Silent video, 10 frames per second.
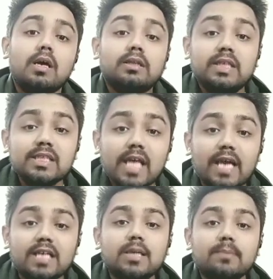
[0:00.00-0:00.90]
These
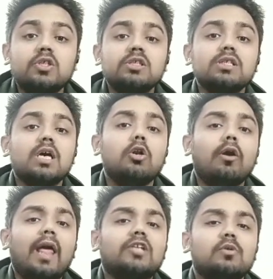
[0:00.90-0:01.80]
exceptions are
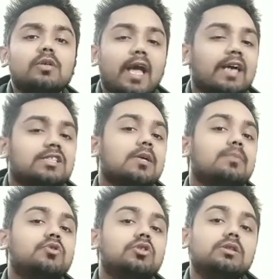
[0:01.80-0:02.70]
not actually
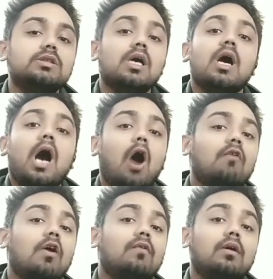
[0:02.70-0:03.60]
exceptions.
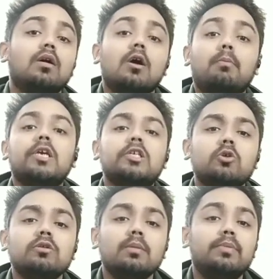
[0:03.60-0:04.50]
However, based
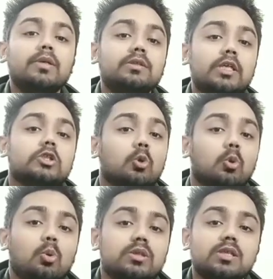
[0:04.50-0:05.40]
on the business
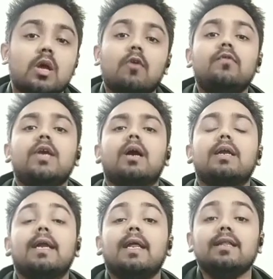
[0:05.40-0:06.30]
rules, we are
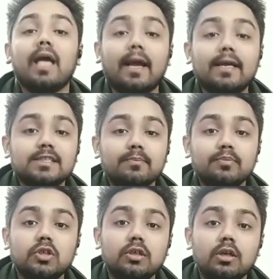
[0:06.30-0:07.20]
creating the
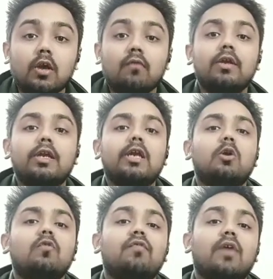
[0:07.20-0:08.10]
exception we need
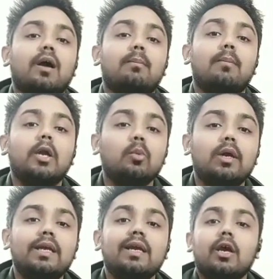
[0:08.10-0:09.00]
to file
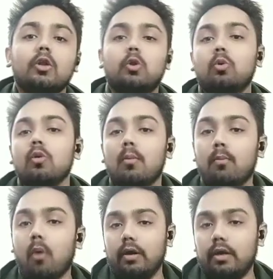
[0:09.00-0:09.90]
manually through
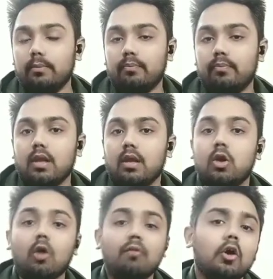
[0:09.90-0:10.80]
bot.
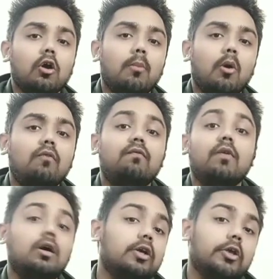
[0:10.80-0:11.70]
Now we talk about
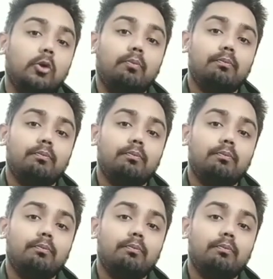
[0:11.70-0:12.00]
work queue.